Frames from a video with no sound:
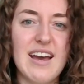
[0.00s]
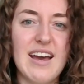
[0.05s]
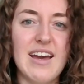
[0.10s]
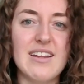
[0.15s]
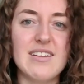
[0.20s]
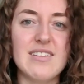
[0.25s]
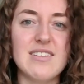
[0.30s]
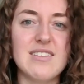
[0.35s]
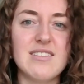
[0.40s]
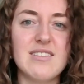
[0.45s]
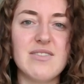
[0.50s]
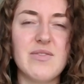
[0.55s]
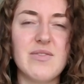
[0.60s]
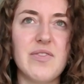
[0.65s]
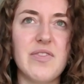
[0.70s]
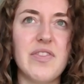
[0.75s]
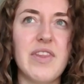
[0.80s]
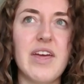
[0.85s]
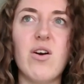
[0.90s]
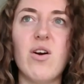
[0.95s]
And
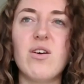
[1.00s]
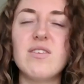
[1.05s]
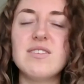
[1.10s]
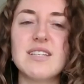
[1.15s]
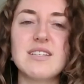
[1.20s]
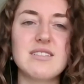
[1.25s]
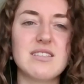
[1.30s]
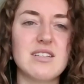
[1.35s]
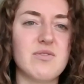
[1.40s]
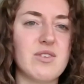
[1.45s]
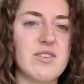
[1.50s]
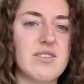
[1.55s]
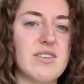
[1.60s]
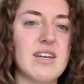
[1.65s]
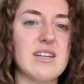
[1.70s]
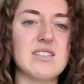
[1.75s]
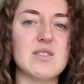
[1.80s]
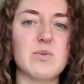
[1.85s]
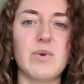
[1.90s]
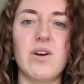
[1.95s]
they all said different
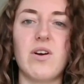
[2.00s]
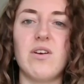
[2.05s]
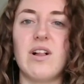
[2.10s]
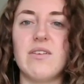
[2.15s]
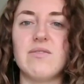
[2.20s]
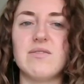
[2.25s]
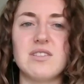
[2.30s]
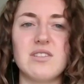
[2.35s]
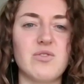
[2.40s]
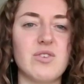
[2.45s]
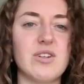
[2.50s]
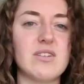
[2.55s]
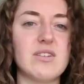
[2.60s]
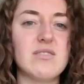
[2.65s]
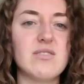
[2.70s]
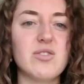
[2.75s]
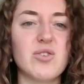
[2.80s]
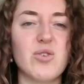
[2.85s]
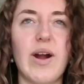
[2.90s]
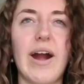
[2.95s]
things. We all have
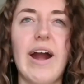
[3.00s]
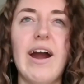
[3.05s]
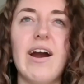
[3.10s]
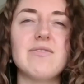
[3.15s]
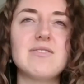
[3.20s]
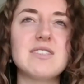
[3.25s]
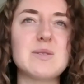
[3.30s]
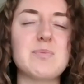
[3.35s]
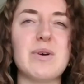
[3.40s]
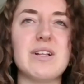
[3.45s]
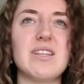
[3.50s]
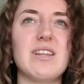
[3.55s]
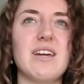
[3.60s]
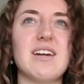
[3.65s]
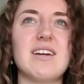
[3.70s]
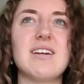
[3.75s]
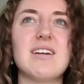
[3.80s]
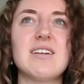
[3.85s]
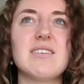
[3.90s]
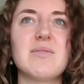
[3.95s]
different crafts, but
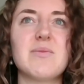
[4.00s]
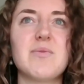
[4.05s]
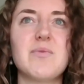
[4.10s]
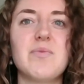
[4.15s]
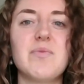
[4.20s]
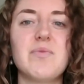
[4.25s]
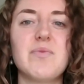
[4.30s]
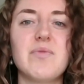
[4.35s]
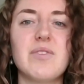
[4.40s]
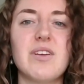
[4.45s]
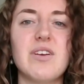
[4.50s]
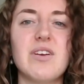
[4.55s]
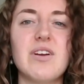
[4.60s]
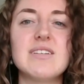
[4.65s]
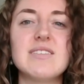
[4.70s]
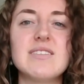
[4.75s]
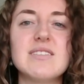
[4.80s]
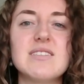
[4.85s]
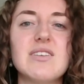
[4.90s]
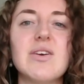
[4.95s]
like there
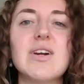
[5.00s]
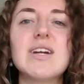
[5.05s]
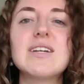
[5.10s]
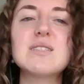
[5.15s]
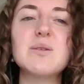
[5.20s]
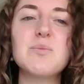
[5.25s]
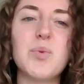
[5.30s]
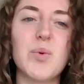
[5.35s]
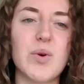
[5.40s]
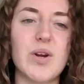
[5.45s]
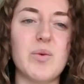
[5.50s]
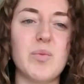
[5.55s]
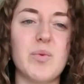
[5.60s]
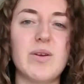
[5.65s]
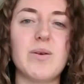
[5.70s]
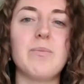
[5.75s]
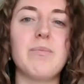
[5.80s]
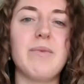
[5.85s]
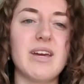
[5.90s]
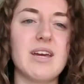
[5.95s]
is there is a point where
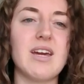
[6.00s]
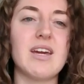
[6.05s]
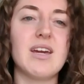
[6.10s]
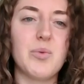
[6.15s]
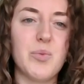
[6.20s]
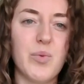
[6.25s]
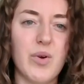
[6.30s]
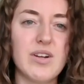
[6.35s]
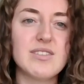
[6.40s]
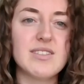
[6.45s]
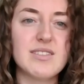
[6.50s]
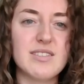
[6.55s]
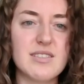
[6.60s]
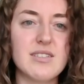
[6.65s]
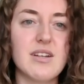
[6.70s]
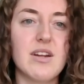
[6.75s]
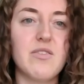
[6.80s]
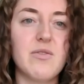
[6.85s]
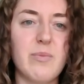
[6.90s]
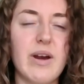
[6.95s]
you're making it worse
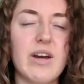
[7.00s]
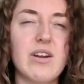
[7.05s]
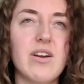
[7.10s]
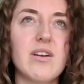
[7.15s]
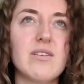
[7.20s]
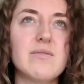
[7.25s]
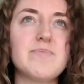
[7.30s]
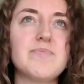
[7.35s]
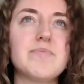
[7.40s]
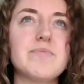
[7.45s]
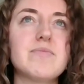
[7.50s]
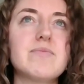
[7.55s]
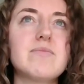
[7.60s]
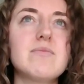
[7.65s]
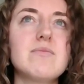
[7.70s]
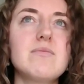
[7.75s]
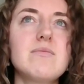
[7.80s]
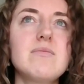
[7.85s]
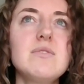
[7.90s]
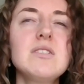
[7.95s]
instead of better.
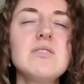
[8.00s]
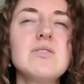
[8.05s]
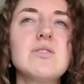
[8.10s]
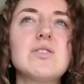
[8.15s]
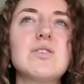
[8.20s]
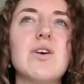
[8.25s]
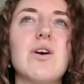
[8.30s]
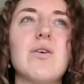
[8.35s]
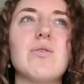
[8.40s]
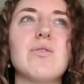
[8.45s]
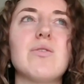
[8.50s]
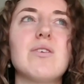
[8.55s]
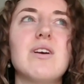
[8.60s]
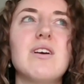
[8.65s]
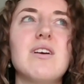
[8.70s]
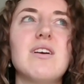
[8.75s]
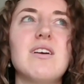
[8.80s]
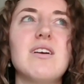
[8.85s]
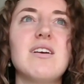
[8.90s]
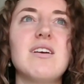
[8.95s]
So
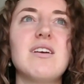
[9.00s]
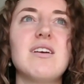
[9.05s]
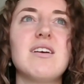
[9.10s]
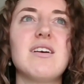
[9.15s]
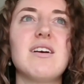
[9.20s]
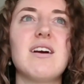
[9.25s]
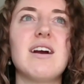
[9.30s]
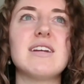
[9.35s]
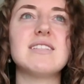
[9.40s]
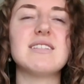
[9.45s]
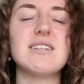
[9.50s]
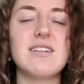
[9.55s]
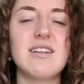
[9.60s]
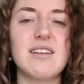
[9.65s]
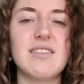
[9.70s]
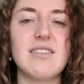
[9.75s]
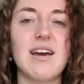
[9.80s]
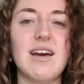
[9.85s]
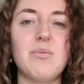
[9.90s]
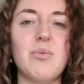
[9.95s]
I did
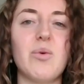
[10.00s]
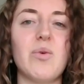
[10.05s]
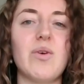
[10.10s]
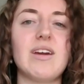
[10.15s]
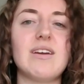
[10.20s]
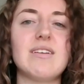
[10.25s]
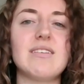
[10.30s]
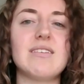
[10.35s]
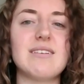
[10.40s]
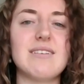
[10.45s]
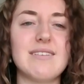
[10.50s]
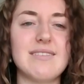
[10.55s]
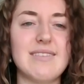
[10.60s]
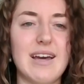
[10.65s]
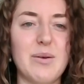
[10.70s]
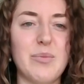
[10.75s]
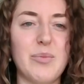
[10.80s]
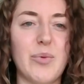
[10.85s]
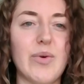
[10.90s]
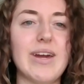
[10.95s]
hit that point and at
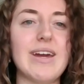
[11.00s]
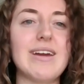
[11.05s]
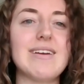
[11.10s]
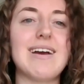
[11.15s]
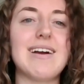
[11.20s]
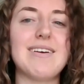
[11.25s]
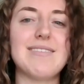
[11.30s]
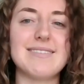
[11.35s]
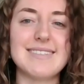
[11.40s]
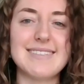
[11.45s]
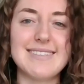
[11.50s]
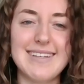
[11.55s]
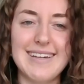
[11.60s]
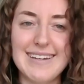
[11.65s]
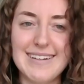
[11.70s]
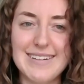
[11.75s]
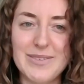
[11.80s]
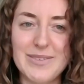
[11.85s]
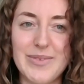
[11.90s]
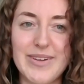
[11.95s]
that point I was
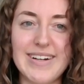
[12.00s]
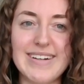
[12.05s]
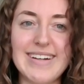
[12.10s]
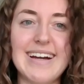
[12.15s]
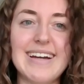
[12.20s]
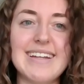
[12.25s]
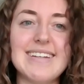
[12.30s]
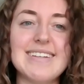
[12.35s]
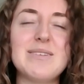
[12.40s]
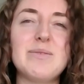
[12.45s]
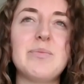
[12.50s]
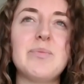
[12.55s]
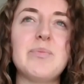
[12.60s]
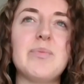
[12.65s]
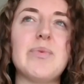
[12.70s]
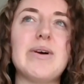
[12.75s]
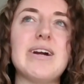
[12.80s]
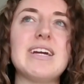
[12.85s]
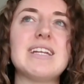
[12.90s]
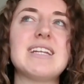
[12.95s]
like we're done,
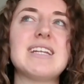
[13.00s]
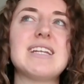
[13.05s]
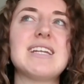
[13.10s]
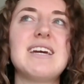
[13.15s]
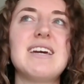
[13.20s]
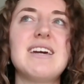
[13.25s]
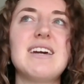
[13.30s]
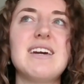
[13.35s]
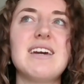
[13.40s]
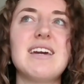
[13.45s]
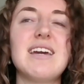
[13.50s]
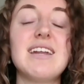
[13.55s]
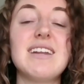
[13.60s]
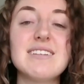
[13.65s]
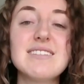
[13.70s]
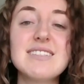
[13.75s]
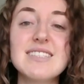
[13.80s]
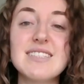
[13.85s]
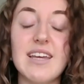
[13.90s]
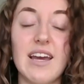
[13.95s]
but it
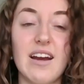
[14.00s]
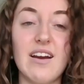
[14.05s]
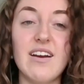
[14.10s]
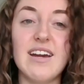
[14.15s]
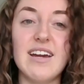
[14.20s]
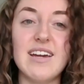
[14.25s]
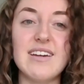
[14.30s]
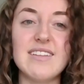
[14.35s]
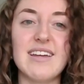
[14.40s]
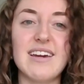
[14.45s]
is scary.